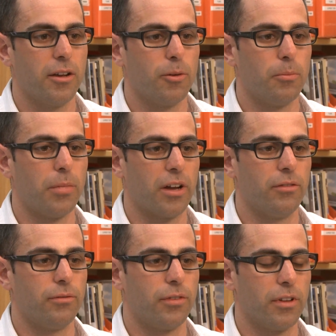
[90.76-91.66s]
But
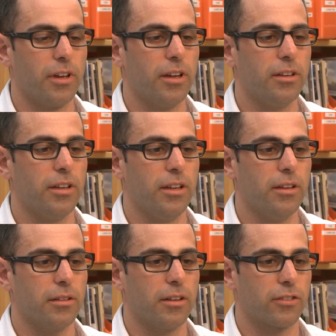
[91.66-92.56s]

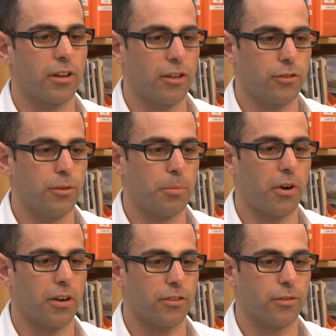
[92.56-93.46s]
validity has got two
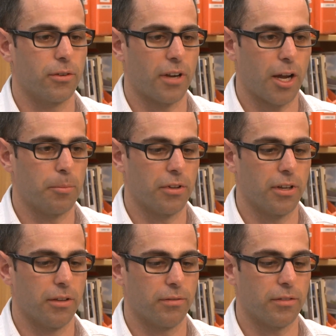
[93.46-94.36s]
parts to it, I
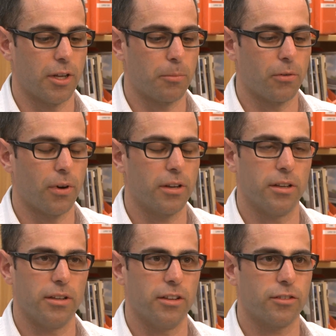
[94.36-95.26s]
believe. Number one,
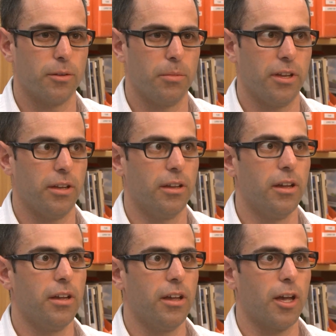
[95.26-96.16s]
it needs to be,
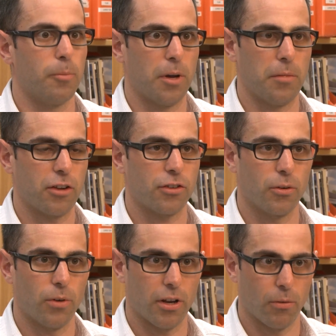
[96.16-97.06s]
am I
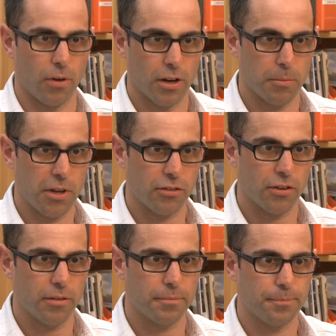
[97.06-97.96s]
measuring what I want to
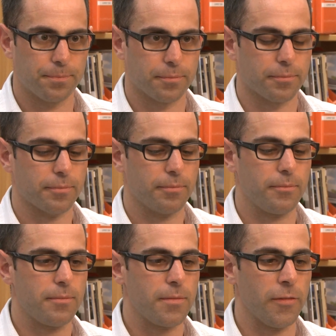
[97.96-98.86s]
measure?
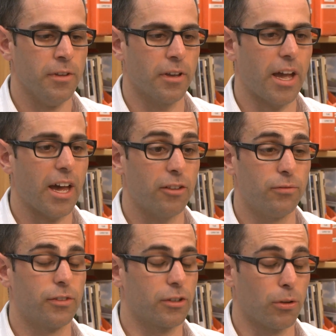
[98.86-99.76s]

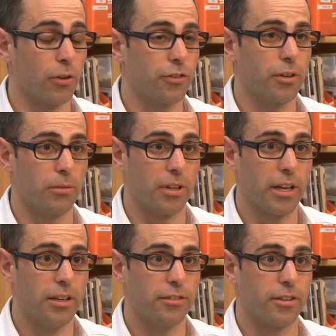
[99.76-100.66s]
And closely
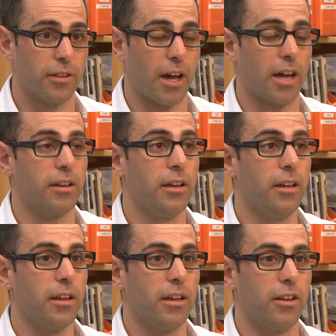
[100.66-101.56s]
related to that
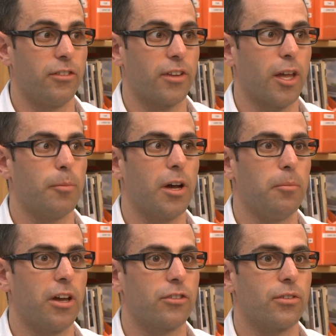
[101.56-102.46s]
is, am I
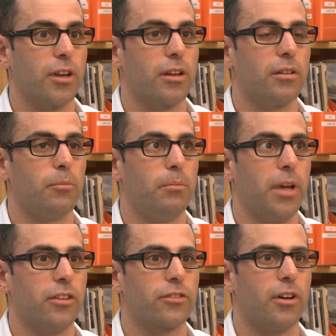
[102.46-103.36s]
measuring
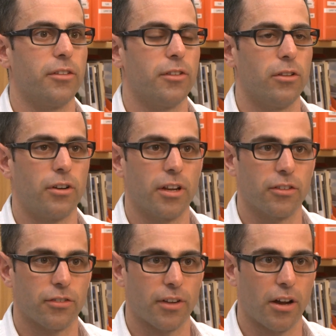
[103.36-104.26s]
based on the
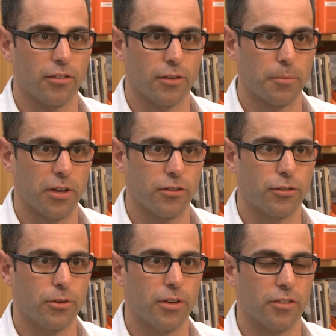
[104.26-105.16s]
learning styles of my
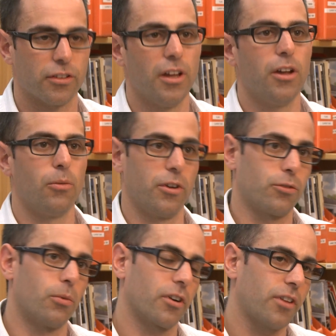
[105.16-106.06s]
students,
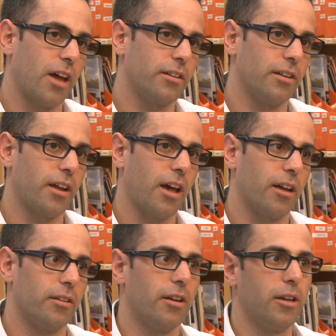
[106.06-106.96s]
which works hand in
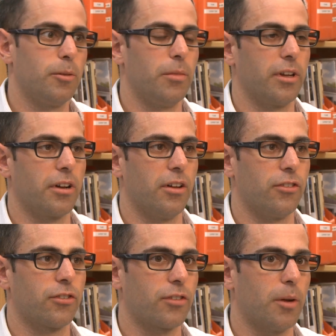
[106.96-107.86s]
hand.
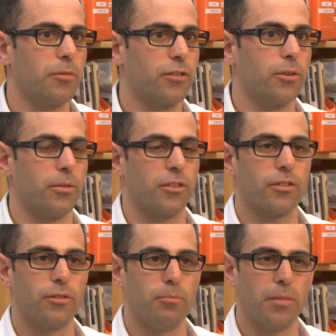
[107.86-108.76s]
Because some
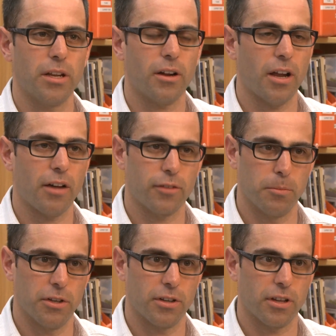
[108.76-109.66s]
students may not have
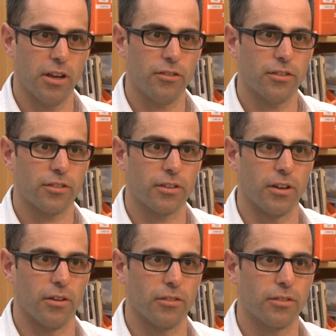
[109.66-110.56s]
communication
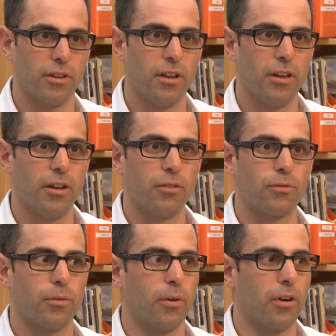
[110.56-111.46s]
skills
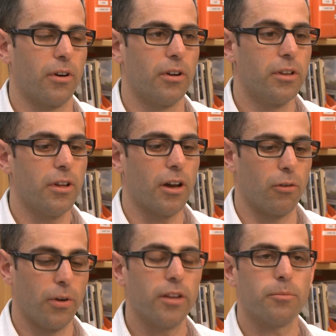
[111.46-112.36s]
for
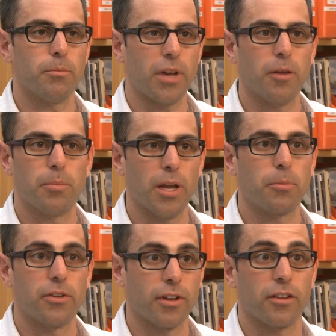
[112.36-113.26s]
a written
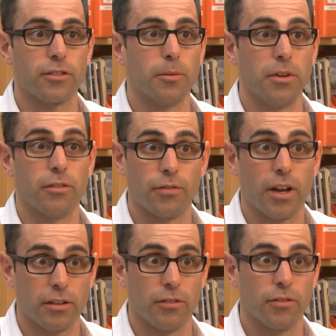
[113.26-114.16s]
pen-paper test to be
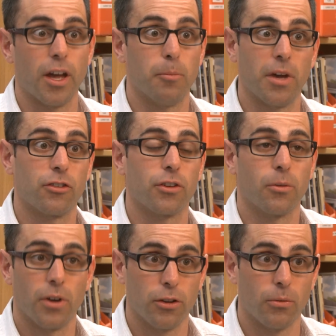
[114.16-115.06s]
effective at
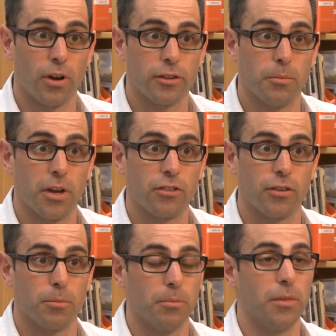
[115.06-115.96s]
measuring what you want to
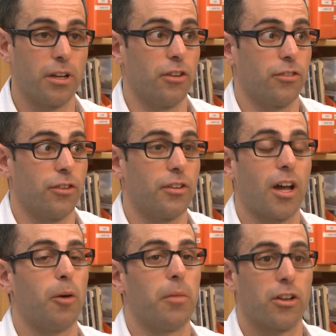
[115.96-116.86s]
measure, because you're
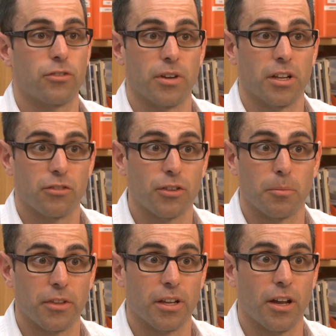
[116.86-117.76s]
now measuring
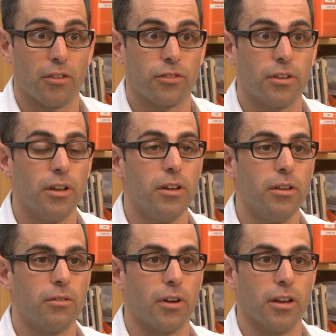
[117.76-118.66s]
something else,
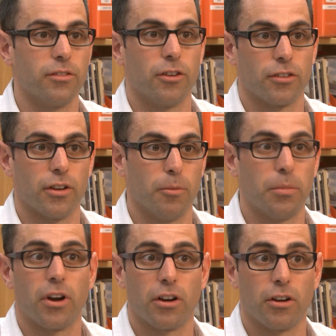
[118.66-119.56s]
right? There's a
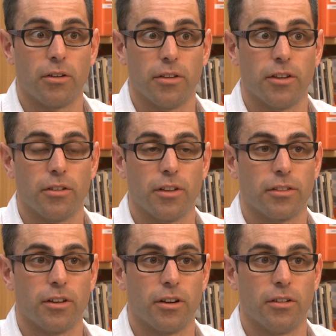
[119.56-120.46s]
barrier in there
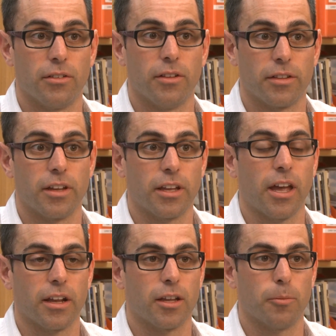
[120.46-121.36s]
that they
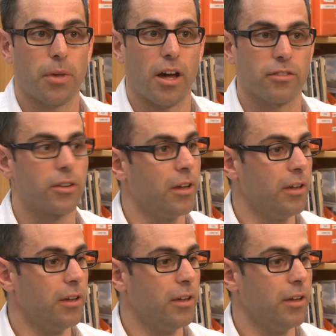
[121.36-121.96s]
can't get past.